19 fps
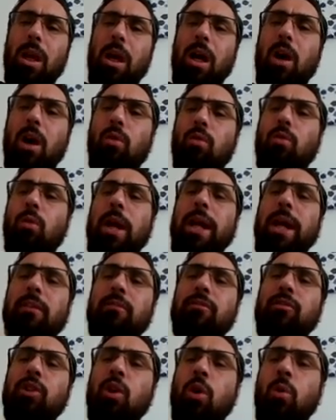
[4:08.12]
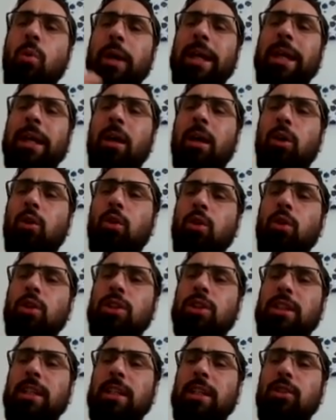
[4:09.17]
a way of knowing a good
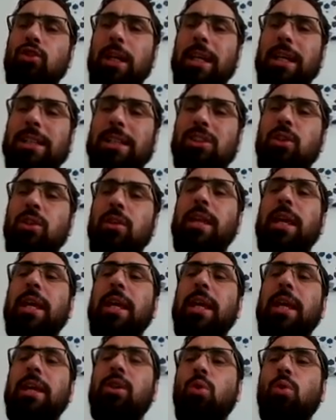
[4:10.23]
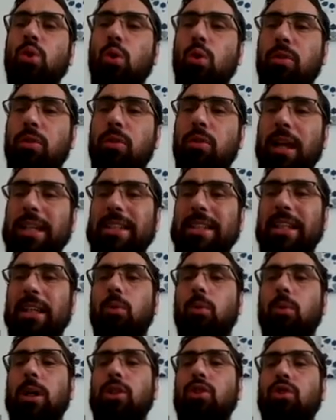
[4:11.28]
teacher is, do they use
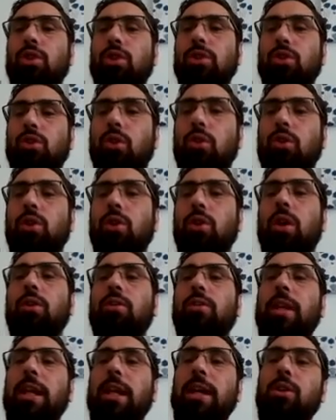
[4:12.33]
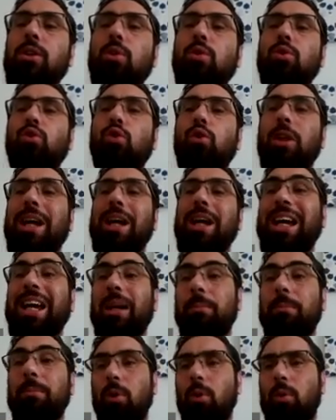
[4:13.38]
authentic questions or not? Do they use
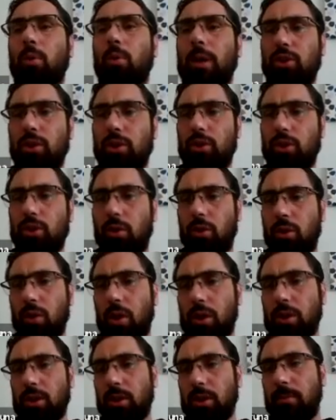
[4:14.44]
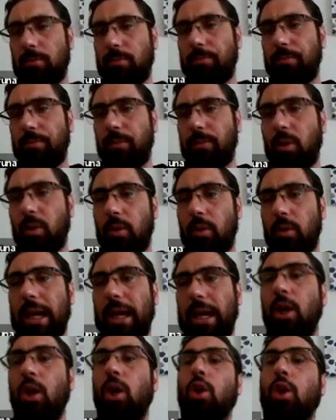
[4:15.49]
reliable questions or not? Okay,
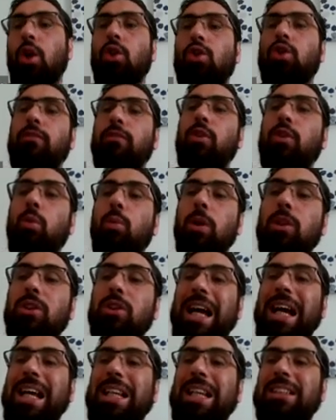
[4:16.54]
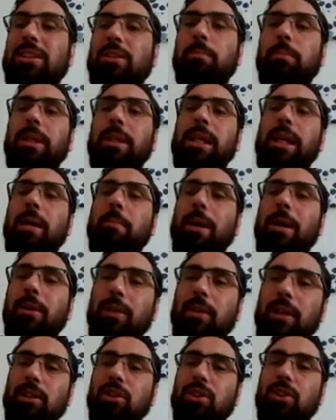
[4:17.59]
so if you want to ask somebody about
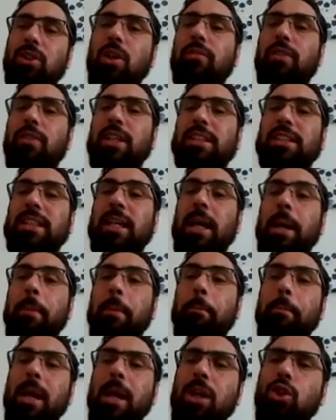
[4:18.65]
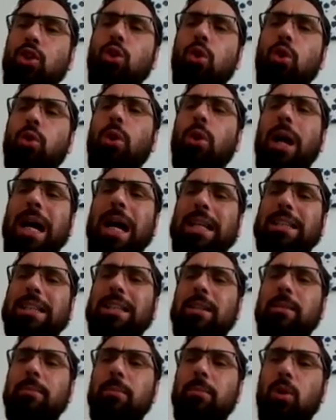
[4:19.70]
their service, make sure you ask
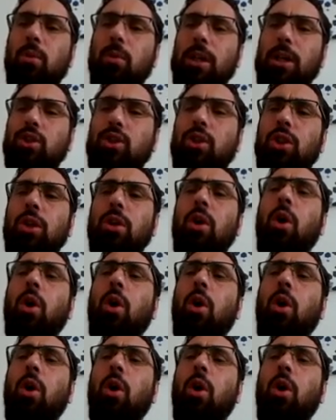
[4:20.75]
them the question,